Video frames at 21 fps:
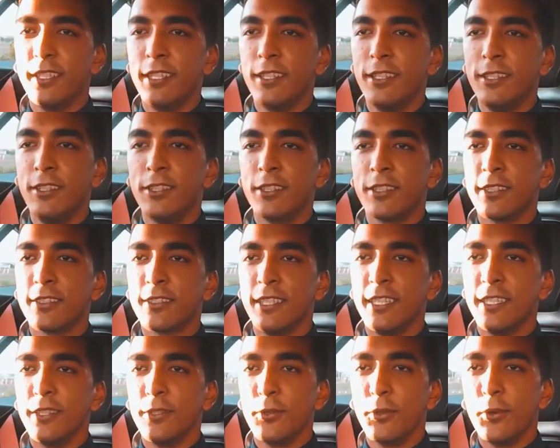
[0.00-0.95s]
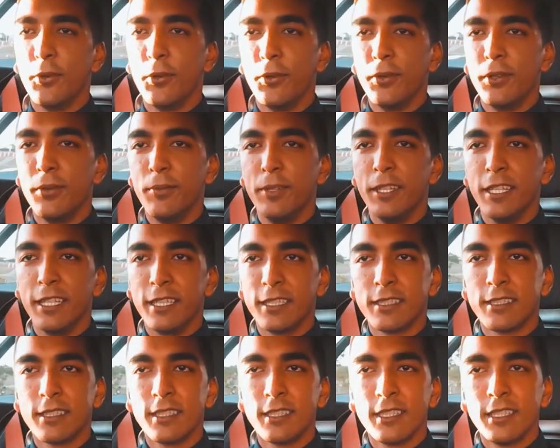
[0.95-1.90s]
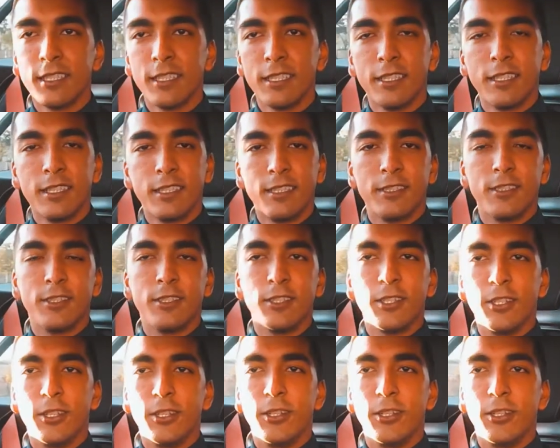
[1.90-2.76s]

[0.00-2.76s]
it looks great on all the Mercs. So